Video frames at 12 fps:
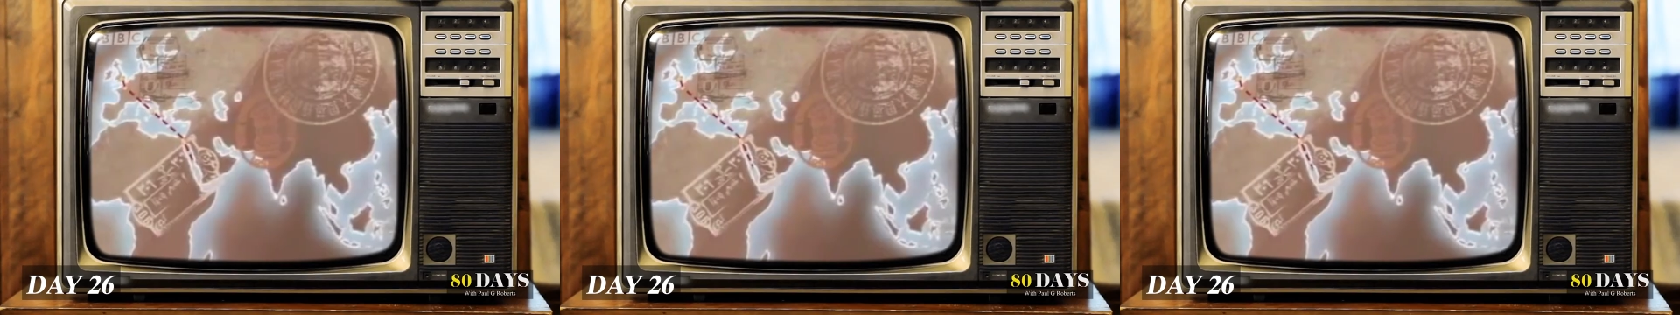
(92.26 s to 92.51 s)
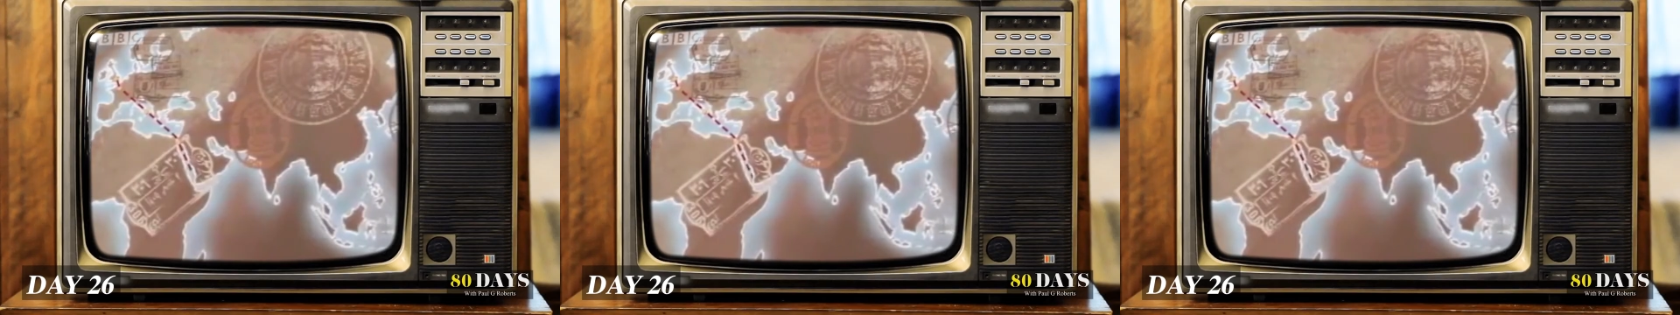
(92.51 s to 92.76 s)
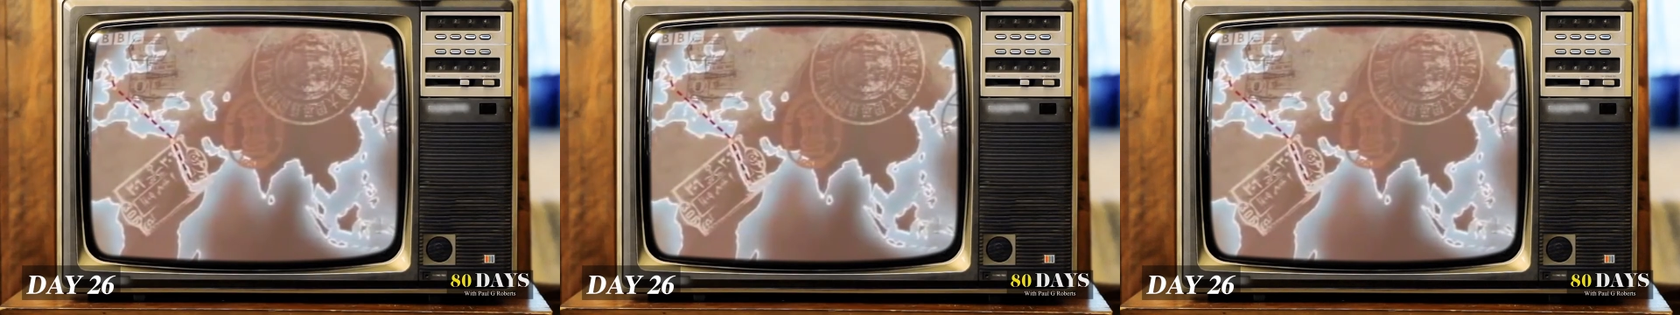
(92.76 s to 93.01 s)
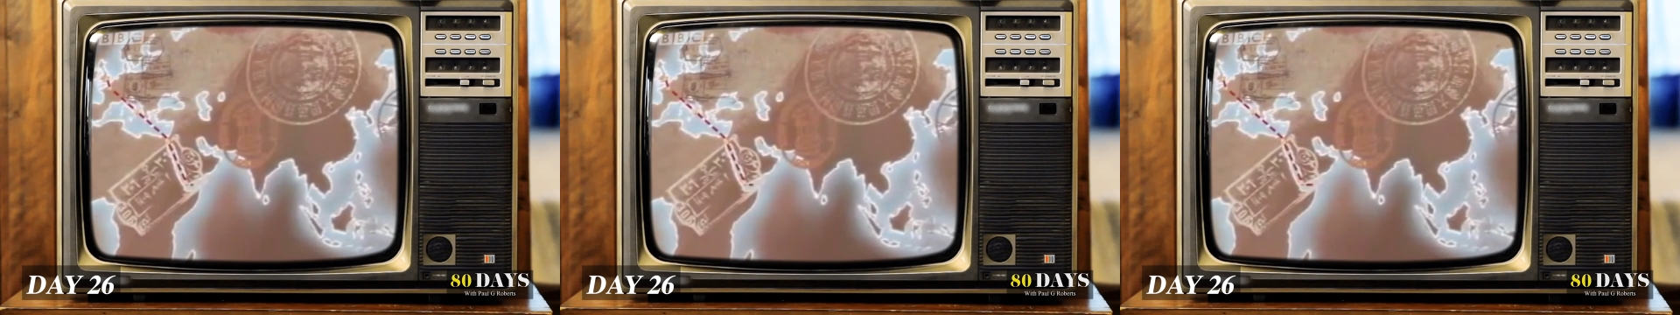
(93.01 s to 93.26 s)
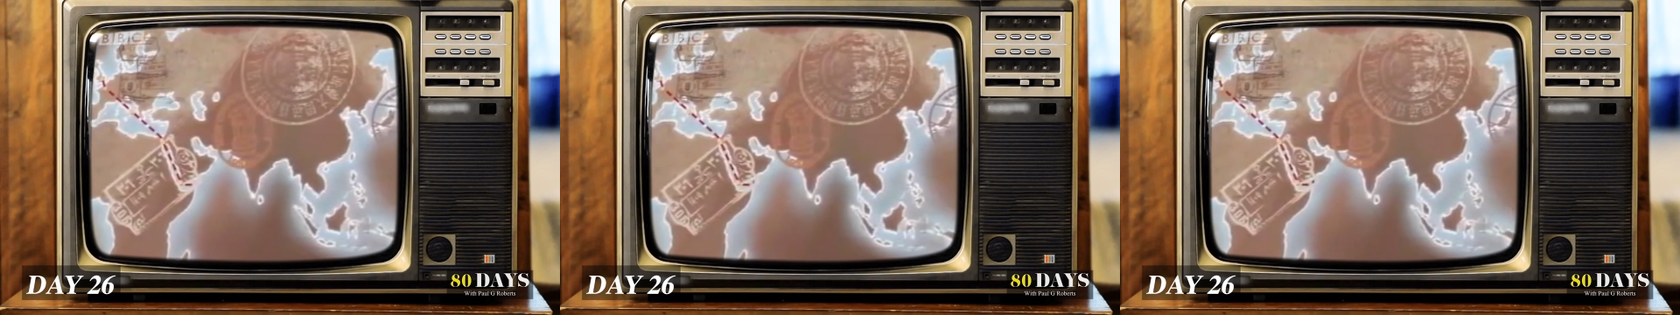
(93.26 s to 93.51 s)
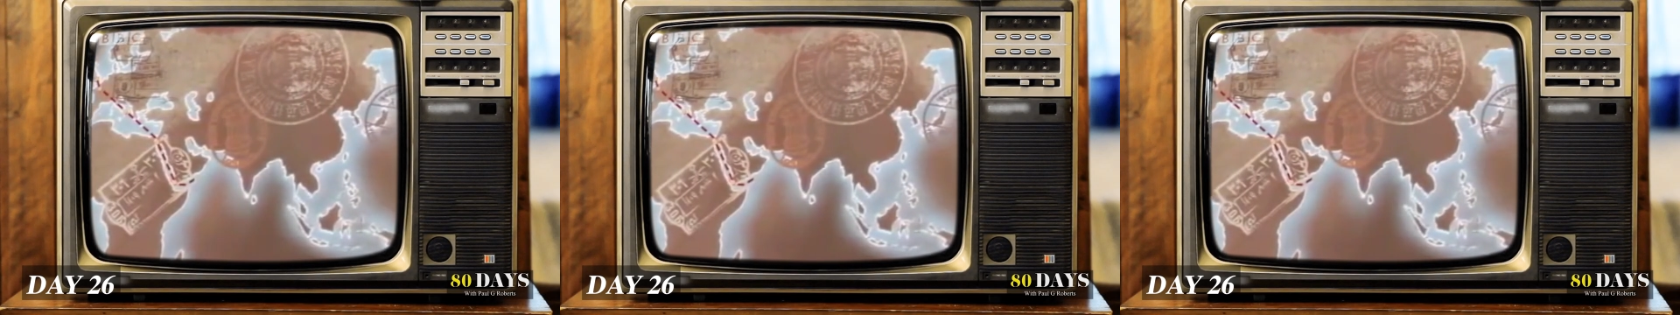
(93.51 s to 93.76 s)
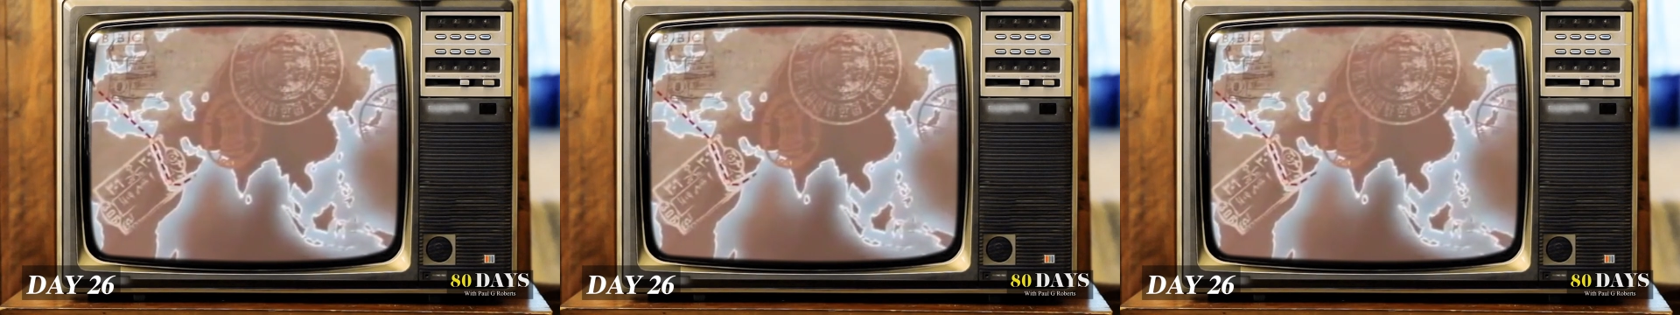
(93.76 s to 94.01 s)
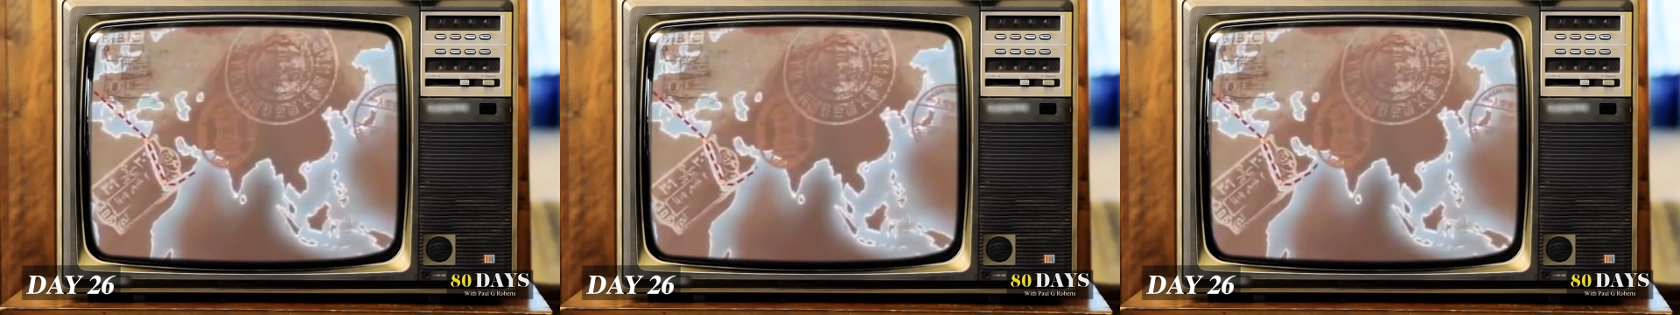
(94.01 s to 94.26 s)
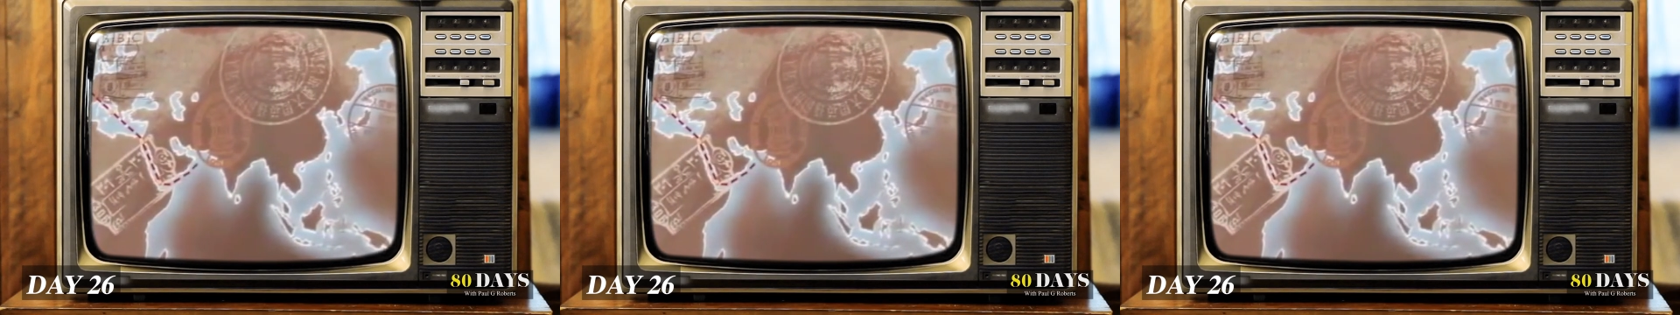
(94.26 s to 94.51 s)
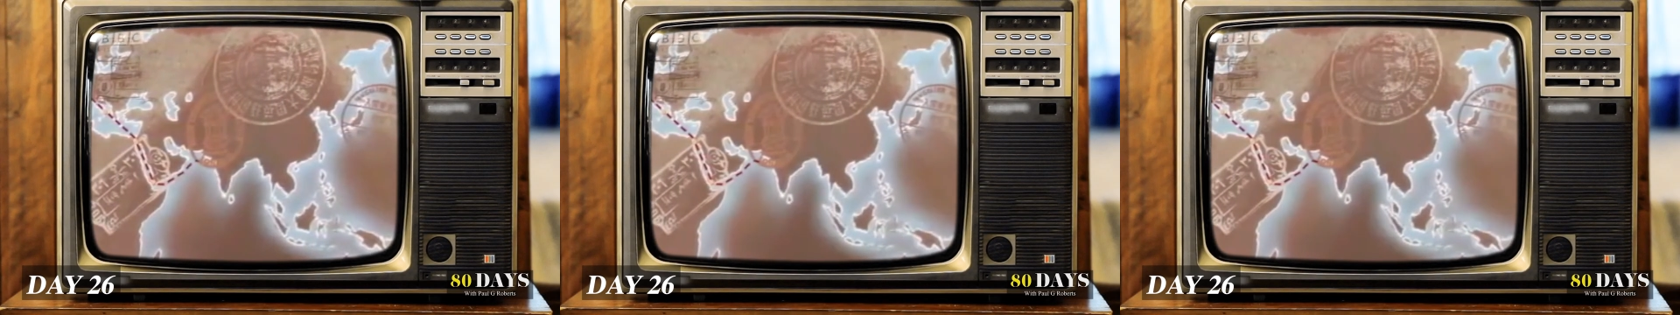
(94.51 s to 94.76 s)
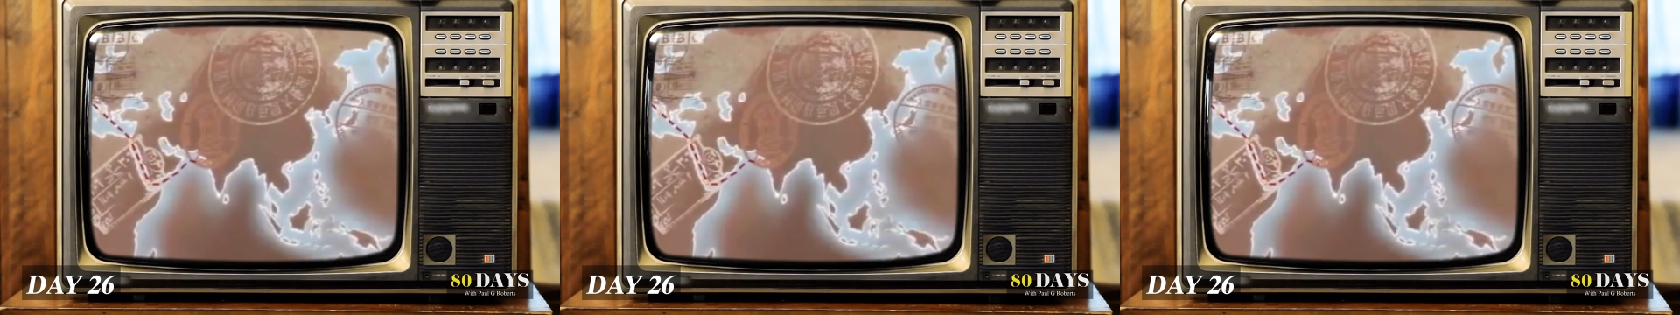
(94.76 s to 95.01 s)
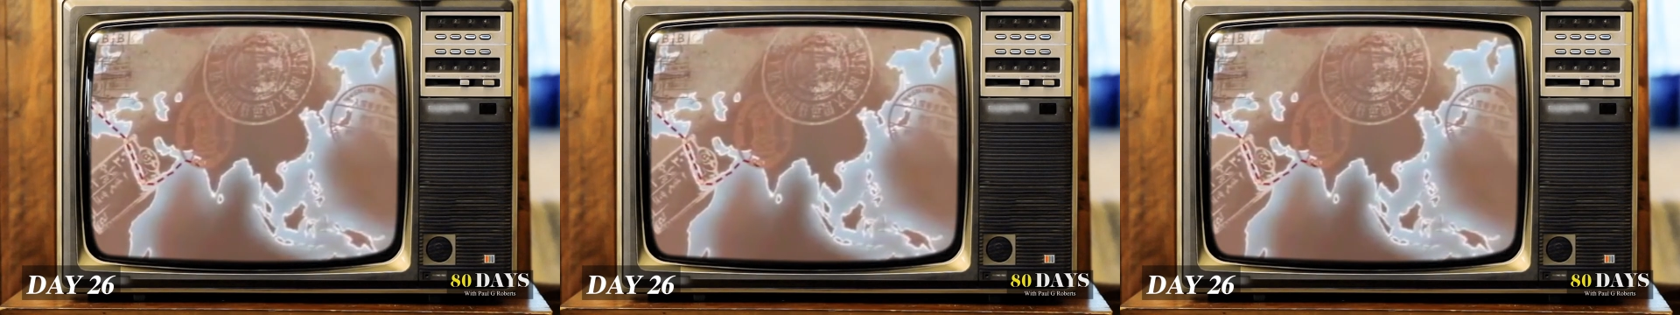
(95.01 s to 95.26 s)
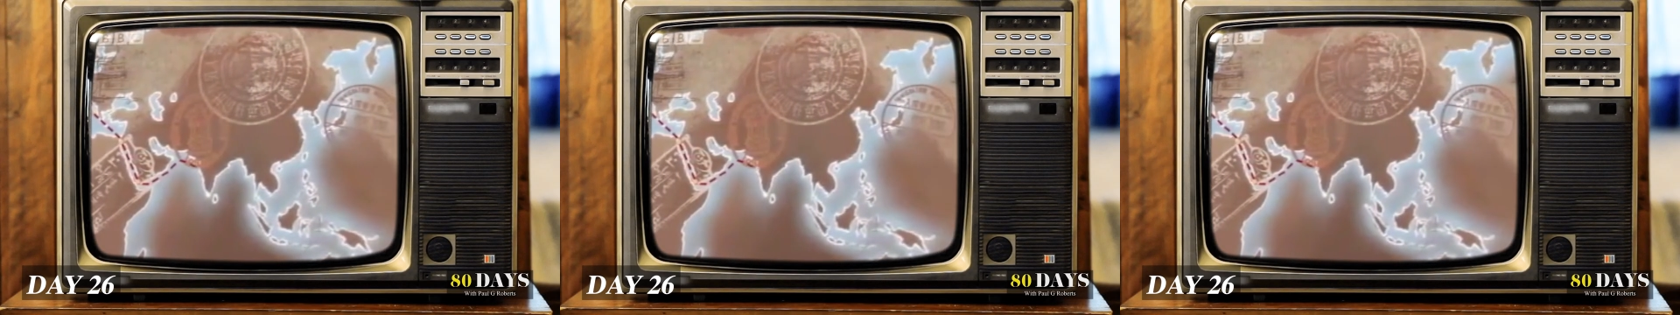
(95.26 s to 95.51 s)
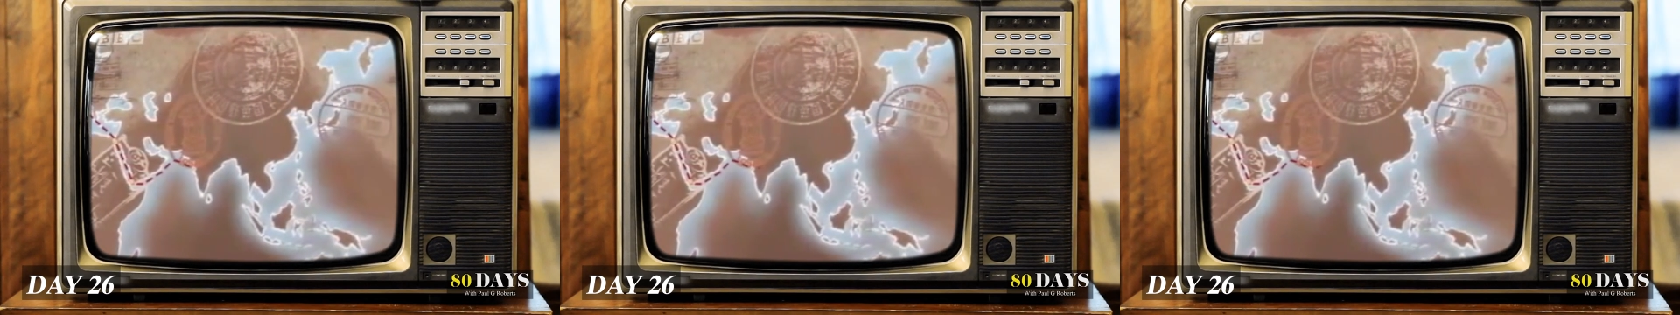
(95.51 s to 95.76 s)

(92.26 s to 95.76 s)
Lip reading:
[unreadable: no face in view]